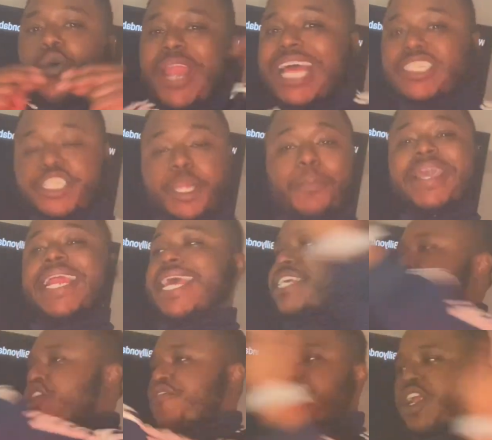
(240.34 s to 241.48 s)
That's the beat is
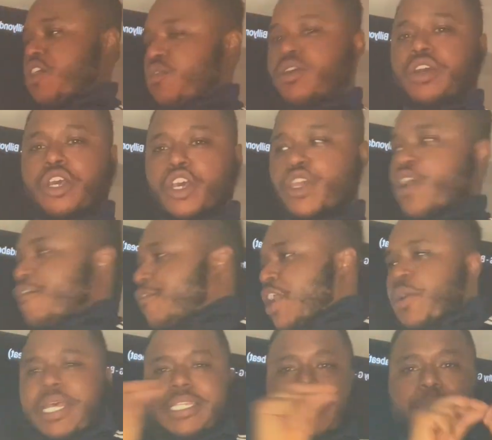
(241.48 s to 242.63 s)
your flow. Your flow
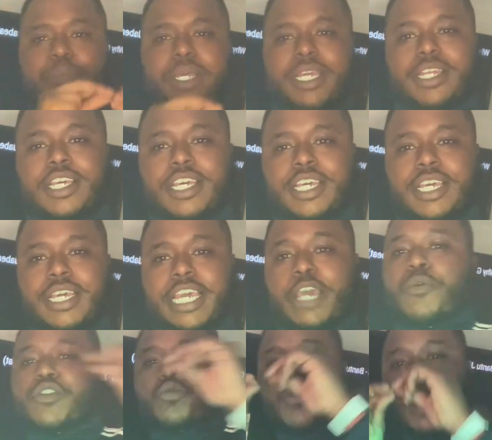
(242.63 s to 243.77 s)
is the beat. It
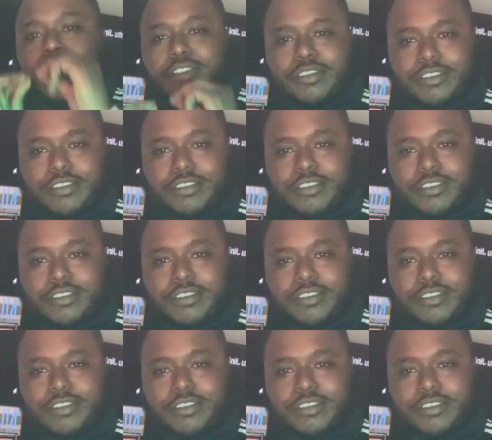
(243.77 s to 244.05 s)
was one.